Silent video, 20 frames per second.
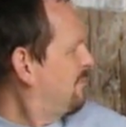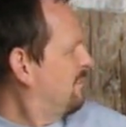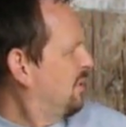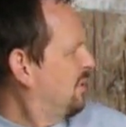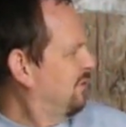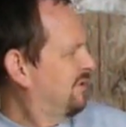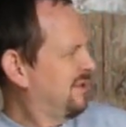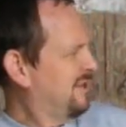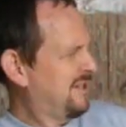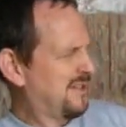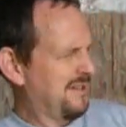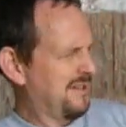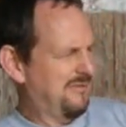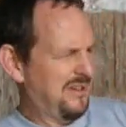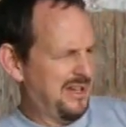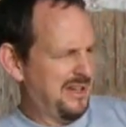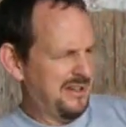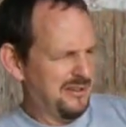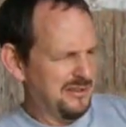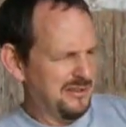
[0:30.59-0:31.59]
Monte
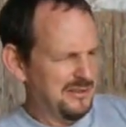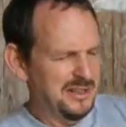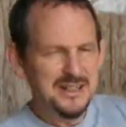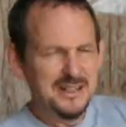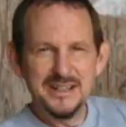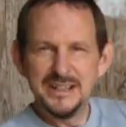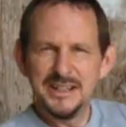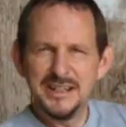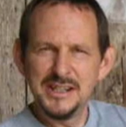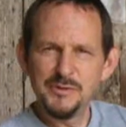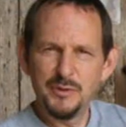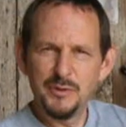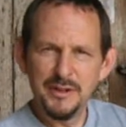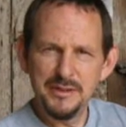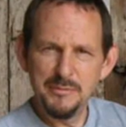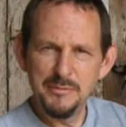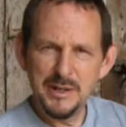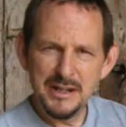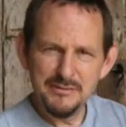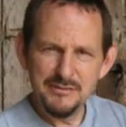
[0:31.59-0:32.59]
Severo is
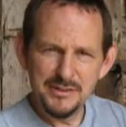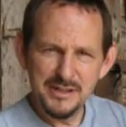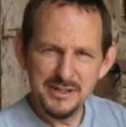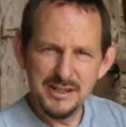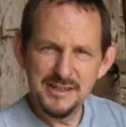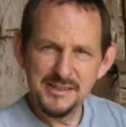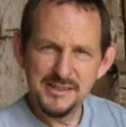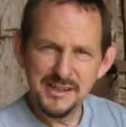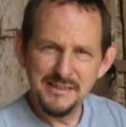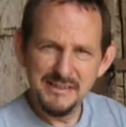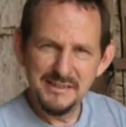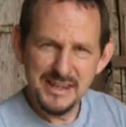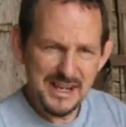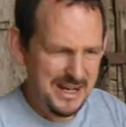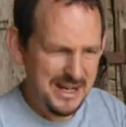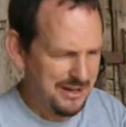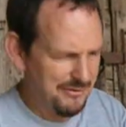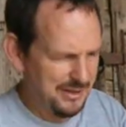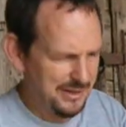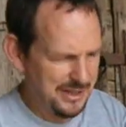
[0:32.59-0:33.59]
one of the mountains in the
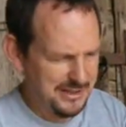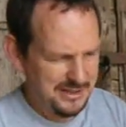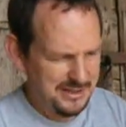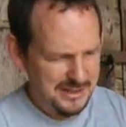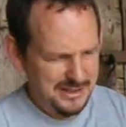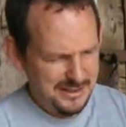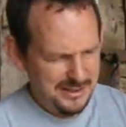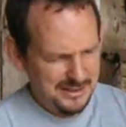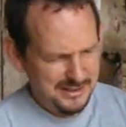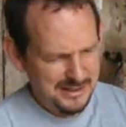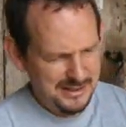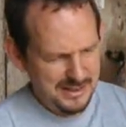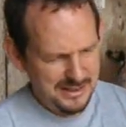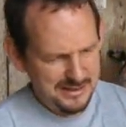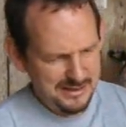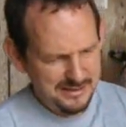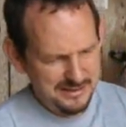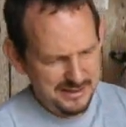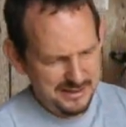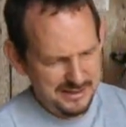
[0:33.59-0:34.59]
area
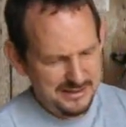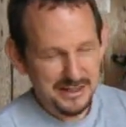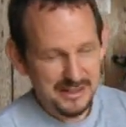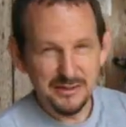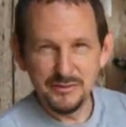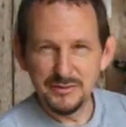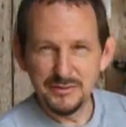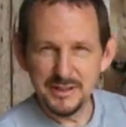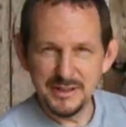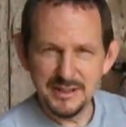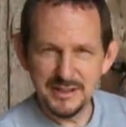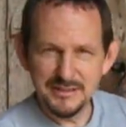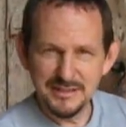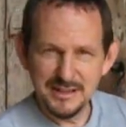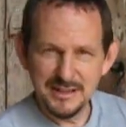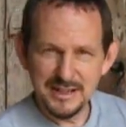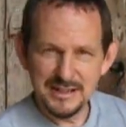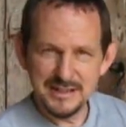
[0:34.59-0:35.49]
near the Tenuta,